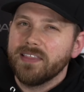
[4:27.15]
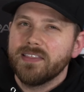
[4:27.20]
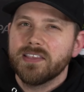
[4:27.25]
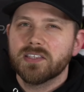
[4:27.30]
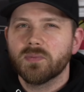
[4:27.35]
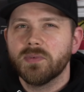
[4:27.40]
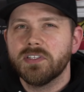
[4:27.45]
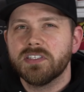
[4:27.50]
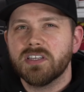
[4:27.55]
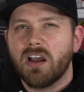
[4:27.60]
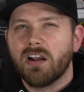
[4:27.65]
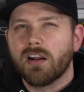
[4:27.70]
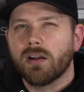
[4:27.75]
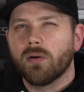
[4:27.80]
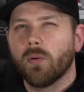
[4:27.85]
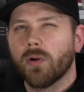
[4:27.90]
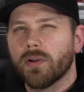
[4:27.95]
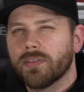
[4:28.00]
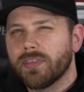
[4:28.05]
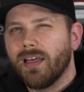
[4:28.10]
These ones aren't
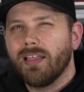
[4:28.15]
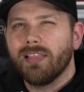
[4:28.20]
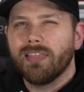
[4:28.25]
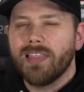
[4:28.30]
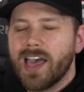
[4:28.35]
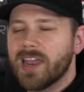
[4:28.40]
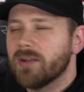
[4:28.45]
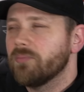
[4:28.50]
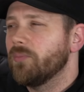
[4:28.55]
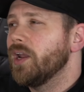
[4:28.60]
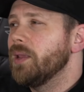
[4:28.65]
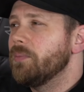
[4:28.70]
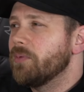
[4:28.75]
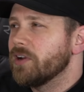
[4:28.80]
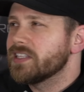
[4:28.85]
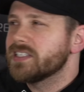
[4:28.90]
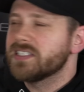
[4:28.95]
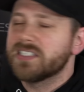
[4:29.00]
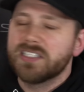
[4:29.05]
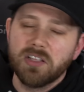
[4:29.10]
worth a lot of money, but
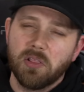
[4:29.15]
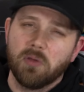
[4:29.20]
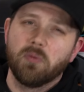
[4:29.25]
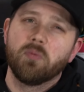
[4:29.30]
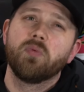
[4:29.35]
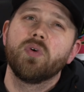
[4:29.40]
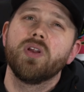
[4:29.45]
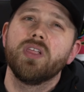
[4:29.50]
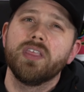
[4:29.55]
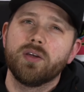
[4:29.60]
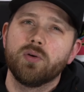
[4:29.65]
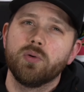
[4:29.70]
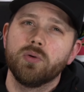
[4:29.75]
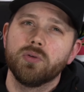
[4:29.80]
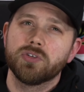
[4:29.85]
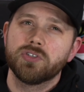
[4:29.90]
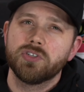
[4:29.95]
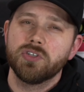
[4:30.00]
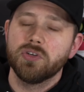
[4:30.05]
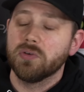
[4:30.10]
it's still a really
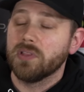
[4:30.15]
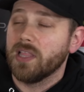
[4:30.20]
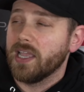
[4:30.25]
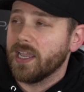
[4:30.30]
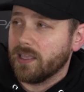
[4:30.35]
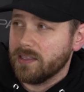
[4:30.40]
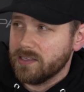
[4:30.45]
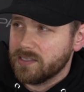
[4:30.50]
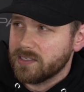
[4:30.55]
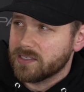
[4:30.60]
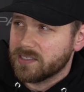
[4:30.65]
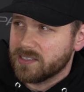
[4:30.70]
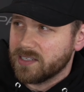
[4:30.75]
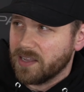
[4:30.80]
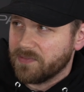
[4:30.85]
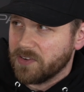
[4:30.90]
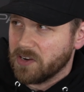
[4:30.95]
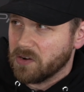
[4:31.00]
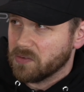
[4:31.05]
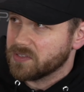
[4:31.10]
cool shoe. Like, this is
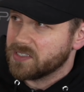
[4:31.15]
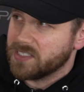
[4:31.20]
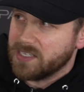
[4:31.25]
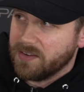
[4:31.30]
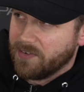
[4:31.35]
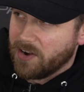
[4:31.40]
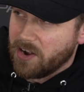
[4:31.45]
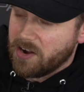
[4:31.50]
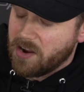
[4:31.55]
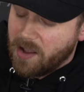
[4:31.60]
stuff you don't see very